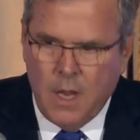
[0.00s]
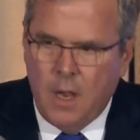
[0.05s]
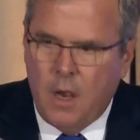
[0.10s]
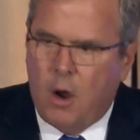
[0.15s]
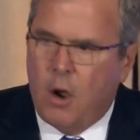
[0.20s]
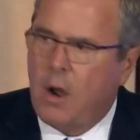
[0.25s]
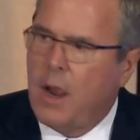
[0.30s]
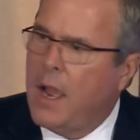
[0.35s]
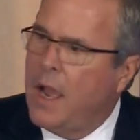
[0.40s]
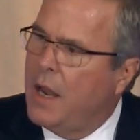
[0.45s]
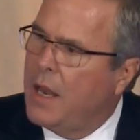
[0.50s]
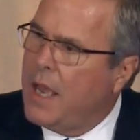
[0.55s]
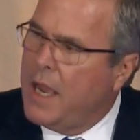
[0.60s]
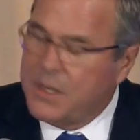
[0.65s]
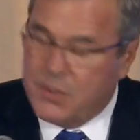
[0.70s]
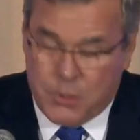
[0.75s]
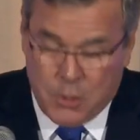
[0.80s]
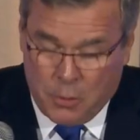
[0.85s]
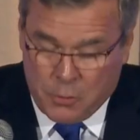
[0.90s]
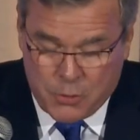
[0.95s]
Our
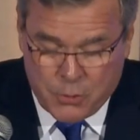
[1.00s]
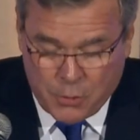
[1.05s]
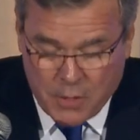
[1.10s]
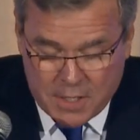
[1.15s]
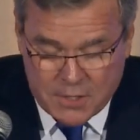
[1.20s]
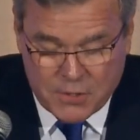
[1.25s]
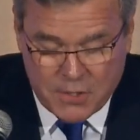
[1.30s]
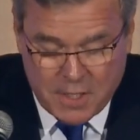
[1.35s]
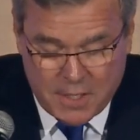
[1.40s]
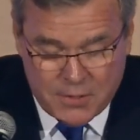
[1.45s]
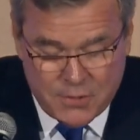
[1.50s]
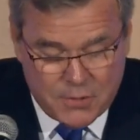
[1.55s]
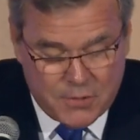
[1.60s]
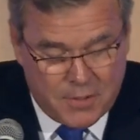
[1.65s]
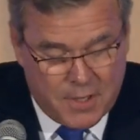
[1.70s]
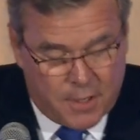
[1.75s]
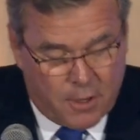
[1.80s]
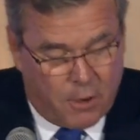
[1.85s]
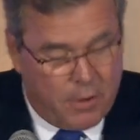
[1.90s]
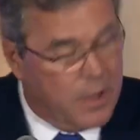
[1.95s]
allies don't trust us,
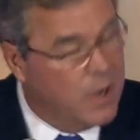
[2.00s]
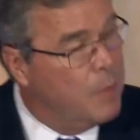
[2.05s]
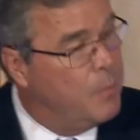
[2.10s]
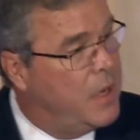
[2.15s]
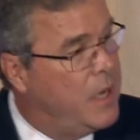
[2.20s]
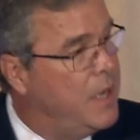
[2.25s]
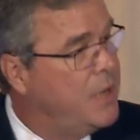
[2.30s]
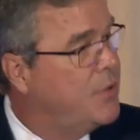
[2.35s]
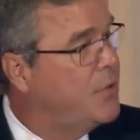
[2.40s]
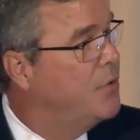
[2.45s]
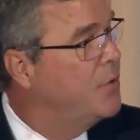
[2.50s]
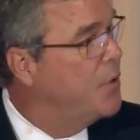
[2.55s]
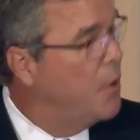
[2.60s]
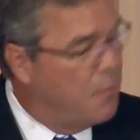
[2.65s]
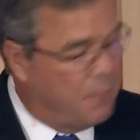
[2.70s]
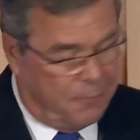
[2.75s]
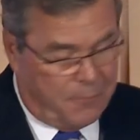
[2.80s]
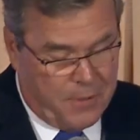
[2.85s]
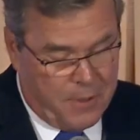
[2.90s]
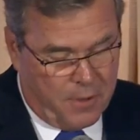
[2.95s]
and our enemies
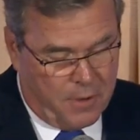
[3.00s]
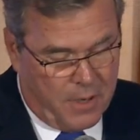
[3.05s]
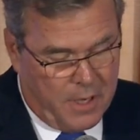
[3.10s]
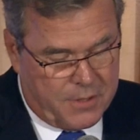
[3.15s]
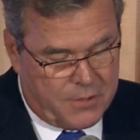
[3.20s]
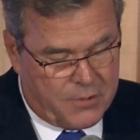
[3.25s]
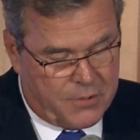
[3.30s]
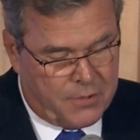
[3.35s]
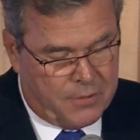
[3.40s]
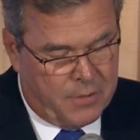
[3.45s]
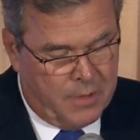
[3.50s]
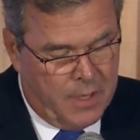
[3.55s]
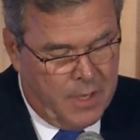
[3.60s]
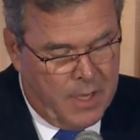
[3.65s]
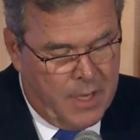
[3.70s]
don't fear us.